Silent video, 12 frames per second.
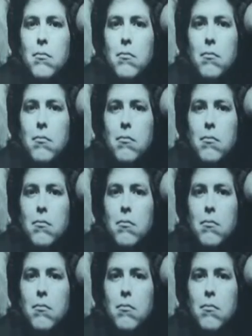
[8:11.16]

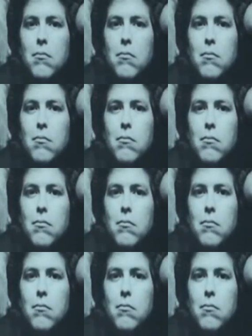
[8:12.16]

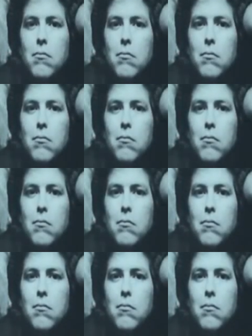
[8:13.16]

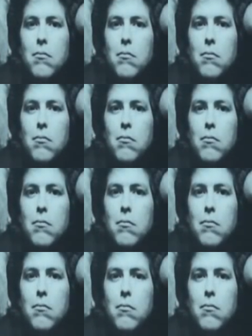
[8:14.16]

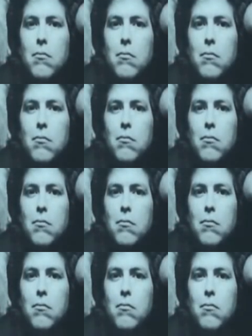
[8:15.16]

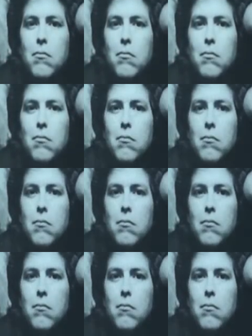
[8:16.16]

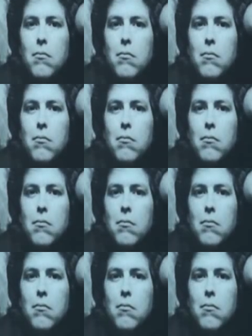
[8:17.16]

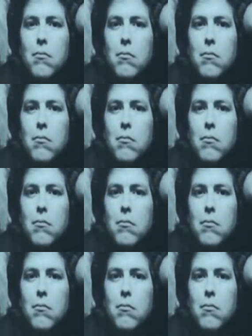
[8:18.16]
This person isn't speaking.